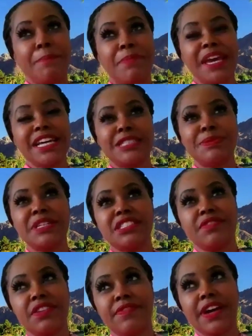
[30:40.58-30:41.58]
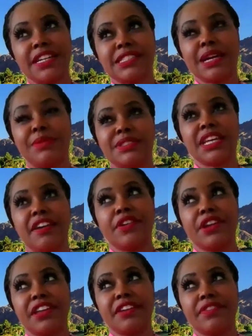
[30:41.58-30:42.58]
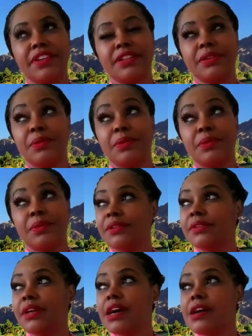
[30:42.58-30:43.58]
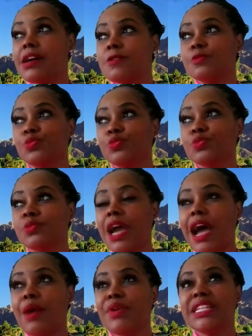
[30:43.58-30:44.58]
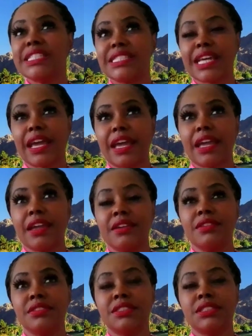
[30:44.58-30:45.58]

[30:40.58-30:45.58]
the best piece of advice I was ever given. Wow. Um, I would say